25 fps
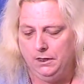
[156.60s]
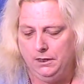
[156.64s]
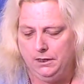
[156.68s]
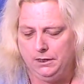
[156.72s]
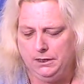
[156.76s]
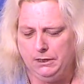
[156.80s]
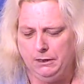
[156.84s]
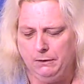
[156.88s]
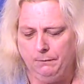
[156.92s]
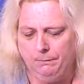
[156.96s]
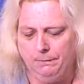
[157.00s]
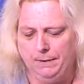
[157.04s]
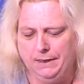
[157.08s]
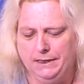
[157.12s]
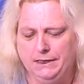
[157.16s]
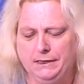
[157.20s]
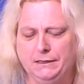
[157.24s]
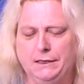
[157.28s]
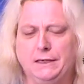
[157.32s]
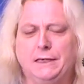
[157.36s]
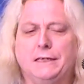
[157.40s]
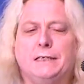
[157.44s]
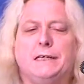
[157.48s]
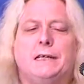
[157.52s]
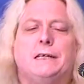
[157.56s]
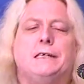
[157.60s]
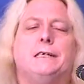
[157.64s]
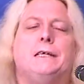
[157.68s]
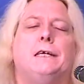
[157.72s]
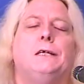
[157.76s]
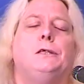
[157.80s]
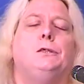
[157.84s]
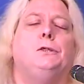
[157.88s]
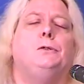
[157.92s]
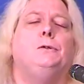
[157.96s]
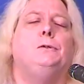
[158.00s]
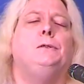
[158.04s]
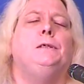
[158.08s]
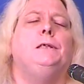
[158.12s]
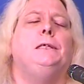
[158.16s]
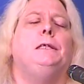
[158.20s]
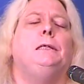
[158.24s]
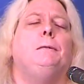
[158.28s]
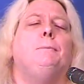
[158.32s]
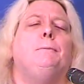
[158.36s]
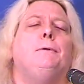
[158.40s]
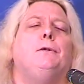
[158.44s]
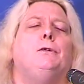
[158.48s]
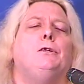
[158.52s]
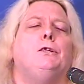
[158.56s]
So basically, as I said, you need
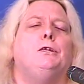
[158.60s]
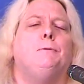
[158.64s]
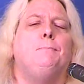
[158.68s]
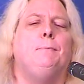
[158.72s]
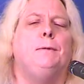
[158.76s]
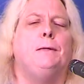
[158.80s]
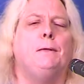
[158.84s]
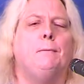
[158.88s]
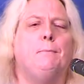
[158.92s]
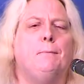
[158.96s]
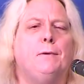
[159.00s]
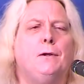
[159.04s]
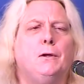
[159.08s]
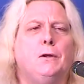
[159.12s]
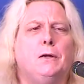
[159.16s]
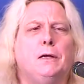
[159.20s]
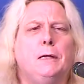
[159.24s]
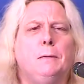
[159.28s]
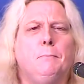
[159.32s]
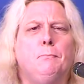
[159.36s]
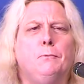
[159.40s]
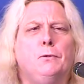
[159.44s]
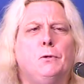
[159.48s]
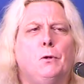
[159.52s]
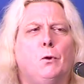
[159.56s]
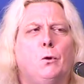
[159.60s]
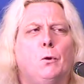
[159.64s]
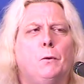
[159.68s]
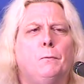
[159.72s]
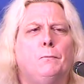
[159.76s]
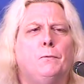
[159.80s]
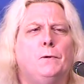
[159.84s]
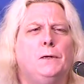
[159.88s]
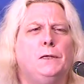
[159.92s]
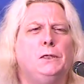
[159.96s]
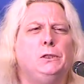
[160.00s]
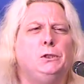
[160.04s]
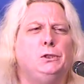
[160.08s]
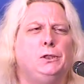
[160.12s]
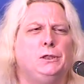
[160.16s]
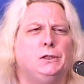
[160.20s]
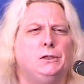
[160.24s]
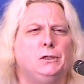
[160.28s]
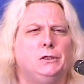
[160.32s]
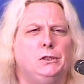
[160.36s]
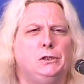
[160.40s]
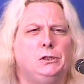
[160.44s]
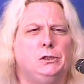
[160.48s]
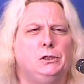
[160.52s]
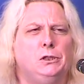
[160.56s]
to be able to speak American or British
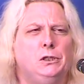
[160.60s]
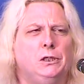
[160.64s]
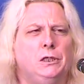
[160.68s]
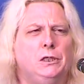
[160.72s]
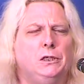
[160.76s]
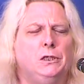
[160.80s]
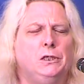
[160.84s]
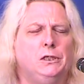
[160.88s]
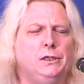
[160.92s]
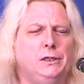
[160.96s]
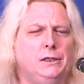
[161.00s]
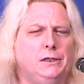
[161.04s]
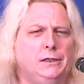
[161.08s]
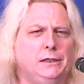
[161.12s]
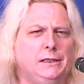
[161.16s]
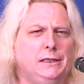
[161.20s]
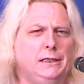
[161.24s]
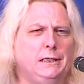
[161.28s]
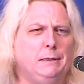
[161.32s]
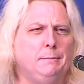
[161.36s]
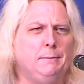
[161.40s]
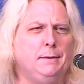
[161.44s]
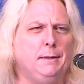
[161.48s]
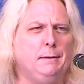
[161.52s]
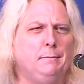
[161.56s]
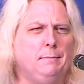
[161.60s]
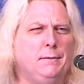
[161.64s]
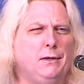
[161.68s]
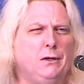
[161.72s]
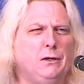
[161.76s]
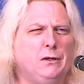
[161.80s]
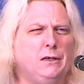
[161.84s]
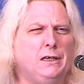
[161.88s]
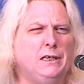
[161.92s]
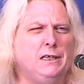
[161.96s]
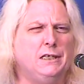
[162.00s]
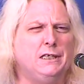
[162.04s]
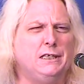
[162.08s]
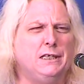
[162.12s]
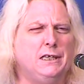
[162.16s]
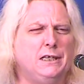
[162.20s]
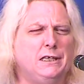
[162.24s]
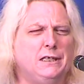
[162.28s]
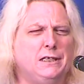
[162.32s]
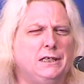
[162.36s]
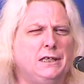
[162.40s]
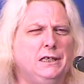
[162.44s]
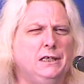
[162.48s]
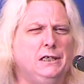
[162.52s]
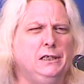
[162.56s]
English. You need to be an American
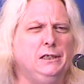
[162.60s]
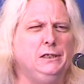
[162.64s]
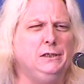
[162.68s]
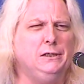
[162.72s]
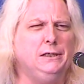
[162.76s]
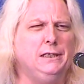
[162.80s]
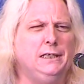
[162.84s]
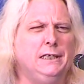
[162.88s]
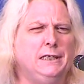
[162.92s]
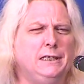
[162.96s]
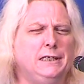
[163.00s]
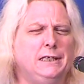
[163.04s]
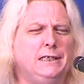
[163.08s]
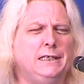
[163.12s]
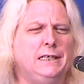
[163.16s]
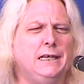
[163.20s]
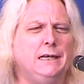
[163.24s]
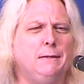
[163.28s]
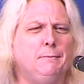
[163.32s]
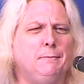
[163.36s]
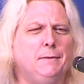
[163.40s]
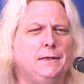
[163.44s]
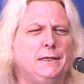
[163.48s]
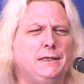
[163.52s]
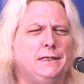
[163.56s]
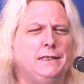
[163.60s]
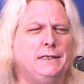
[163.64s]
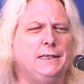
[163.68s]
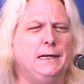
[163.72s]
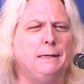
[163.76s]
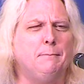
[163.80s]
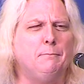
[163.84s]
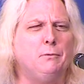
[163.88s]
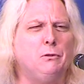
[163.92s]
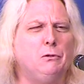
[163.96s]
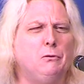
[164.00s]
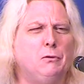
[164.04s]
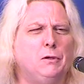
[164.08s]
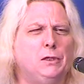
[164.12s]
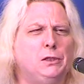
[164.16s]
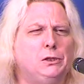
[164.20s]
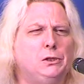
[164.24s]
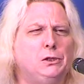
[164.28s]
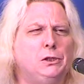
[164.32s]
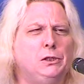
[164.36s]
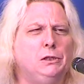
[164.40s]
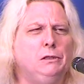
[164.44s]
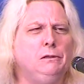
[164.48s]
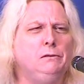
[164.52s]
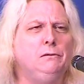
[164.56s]
citizen. You need to send me a sample
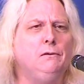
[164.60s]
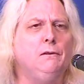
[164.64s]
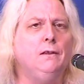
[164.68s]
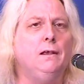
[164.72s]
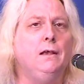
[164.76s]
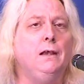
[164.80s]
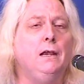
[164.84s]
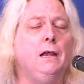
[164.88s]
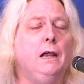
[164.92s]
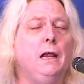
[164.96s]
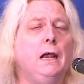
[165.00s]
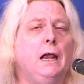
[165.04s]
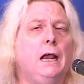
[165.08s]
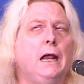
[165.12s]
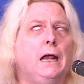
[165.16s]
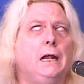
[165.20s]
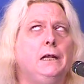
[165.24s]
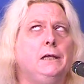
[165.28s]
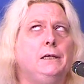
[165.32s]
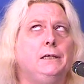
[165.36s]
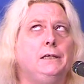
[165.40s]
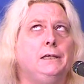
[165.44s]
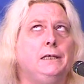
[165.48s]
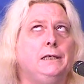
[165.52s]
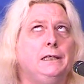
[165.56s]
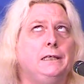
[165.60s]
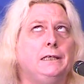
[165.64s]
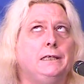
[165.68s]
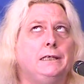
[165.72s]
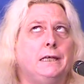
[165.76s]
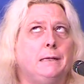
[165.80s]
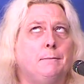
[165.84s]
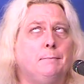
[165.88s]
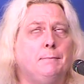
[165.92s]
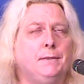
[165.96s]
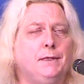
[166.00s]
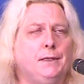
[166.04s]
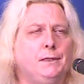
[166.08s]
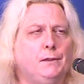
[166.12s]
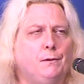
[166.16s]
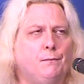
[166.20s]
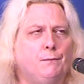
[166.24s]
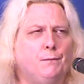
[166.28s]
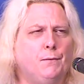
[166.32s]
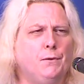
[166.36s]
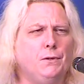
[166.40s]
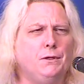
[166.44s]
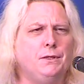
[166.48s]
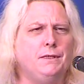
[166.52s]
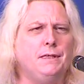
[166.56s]
question. And you need to send me your
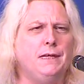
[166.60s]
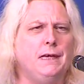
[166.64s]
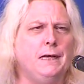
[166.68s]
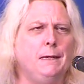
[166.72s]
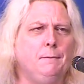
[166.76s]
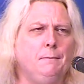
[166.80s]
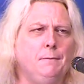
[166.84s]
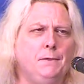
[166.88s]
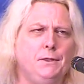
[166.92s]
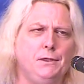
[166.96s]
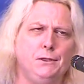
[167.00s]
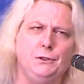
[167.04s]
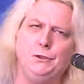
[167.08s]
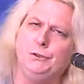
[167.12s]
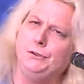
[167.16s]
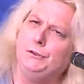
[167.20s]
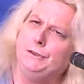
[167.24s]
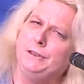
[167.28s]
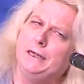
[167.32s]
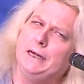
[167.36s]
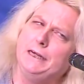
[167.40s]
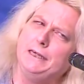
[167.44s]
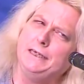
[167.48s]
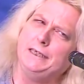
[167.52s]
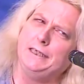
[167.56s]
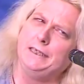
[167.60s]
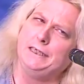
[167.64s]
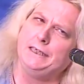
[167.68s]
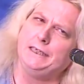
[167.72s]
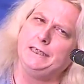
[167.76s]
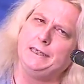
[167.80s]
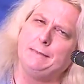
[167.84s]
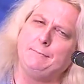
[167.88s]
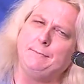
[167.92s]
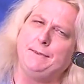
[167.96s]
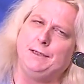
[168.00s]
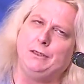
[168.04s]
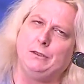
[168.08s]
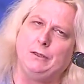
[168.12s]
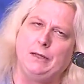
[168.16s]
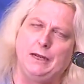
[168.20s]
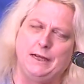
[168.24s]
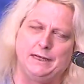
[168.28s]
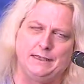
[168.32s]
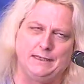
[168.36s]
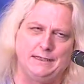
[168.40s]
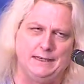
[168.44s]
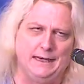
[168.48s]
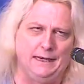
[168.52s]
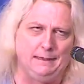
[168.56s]
first name. You do not need to send me your
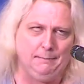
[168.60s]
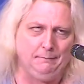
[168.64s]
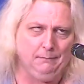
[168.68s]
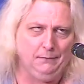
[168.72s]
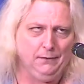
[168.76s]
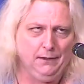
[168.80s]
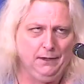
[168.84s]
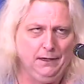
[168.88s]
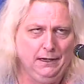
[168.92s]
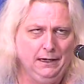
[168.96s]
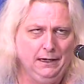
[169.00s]
last name.